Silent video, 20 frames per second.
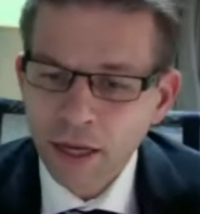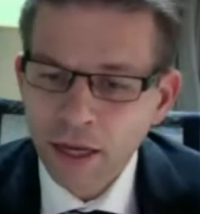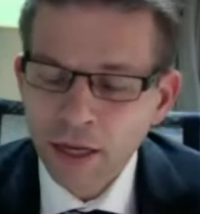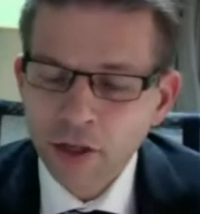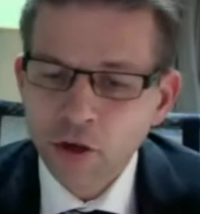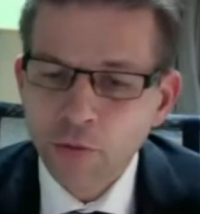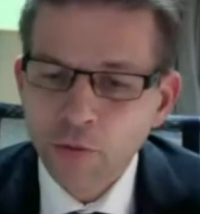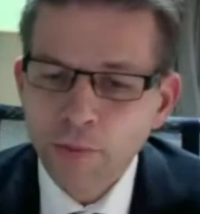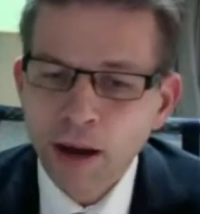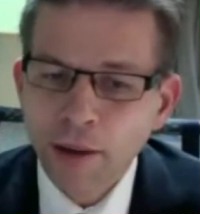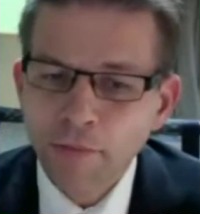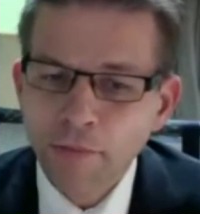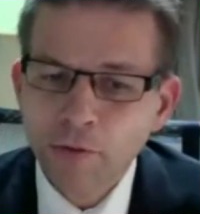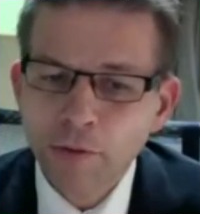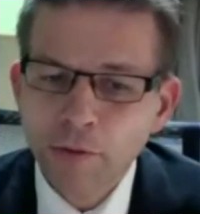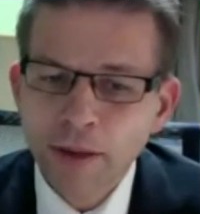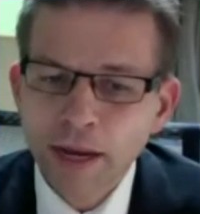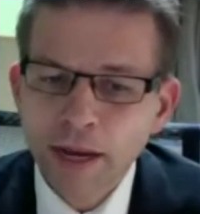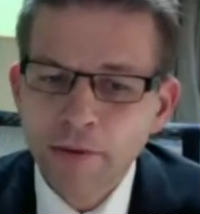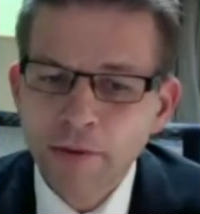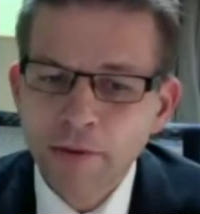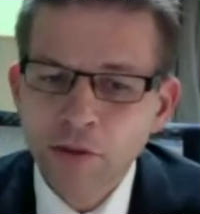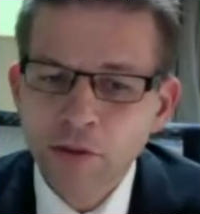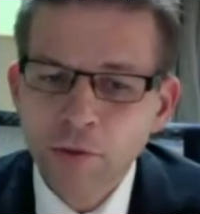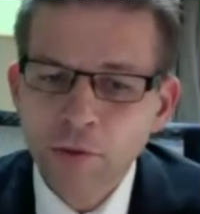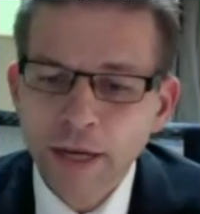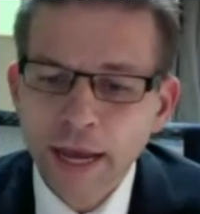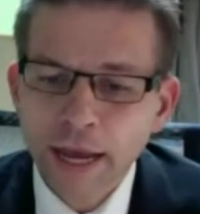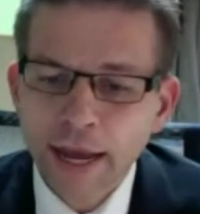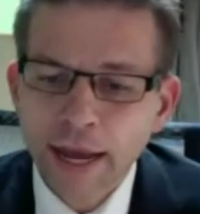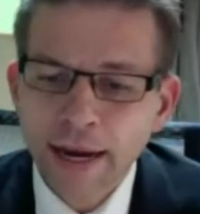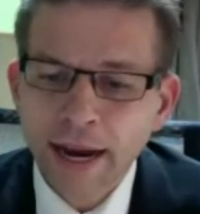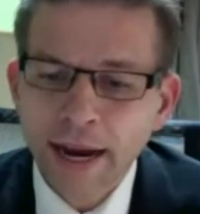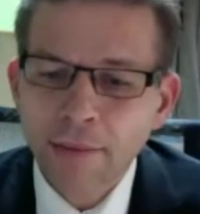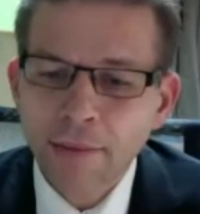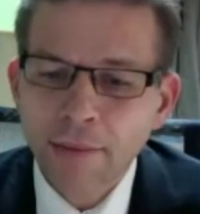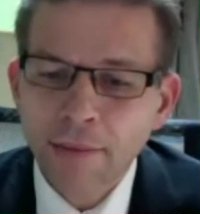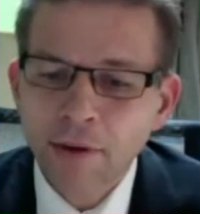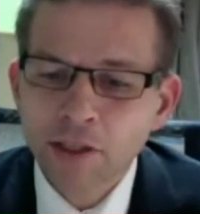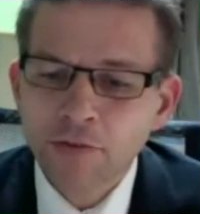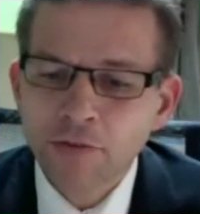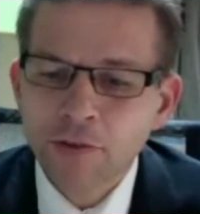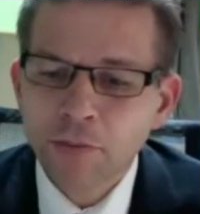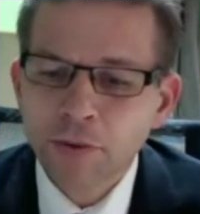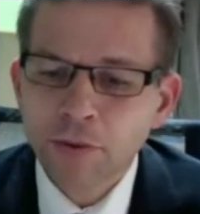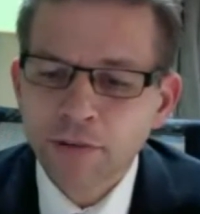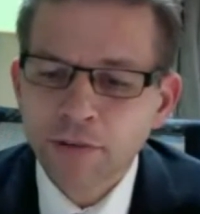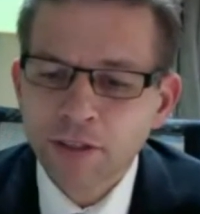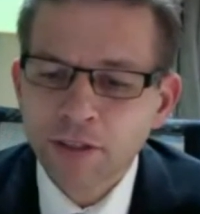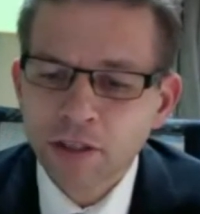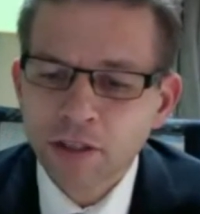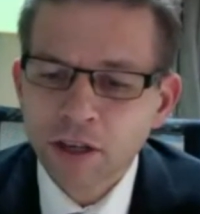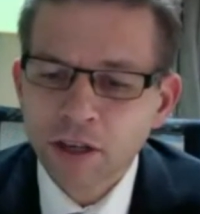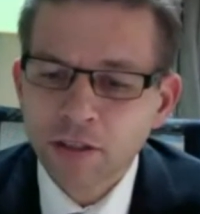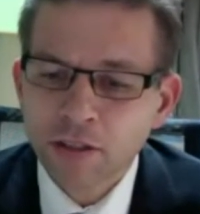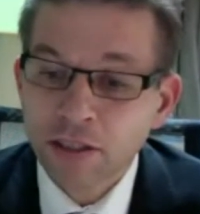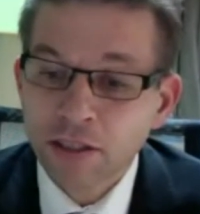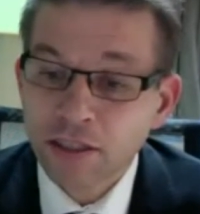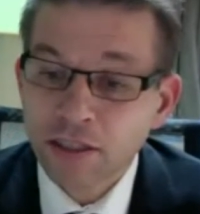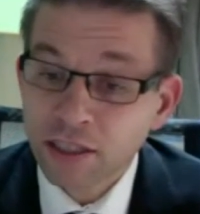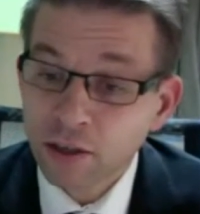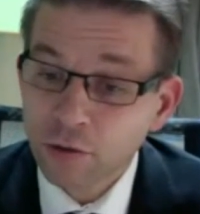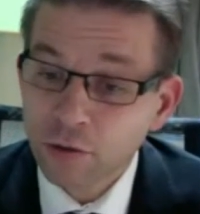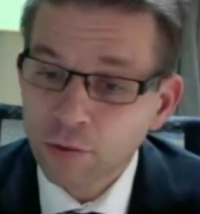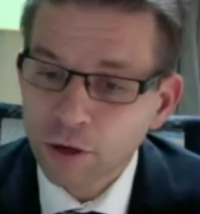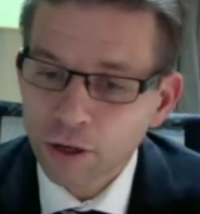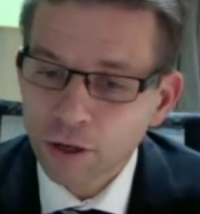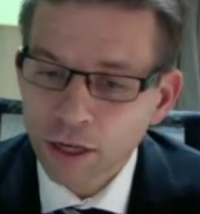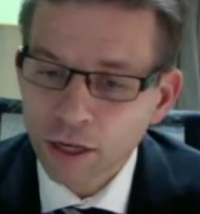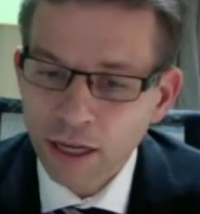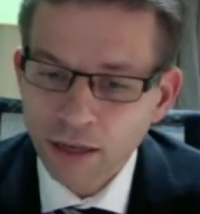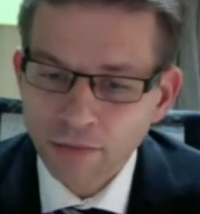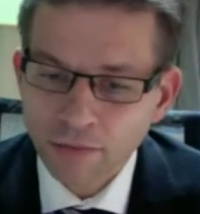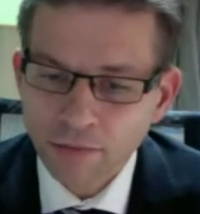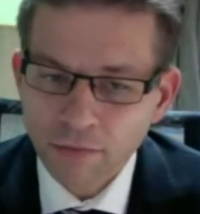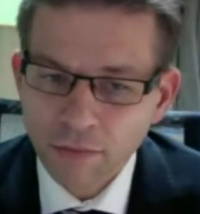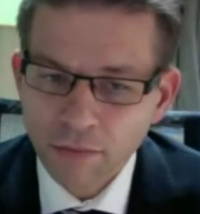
your pump will be able to work out how much of your previous dose is still working